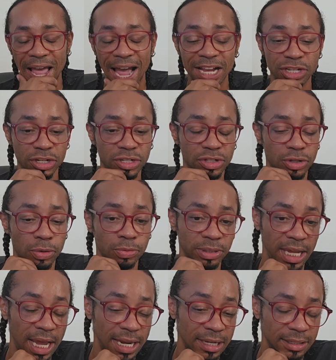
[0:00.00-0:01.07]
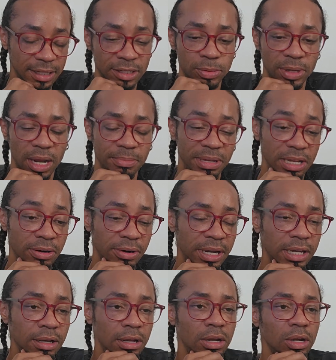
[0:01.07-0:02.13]
just don't get it, is what I'm
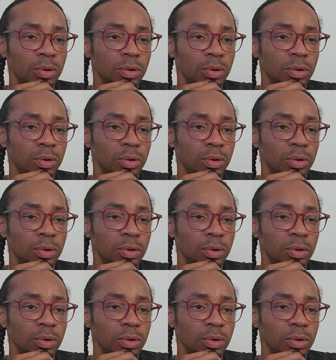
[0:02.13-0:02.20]
hearing.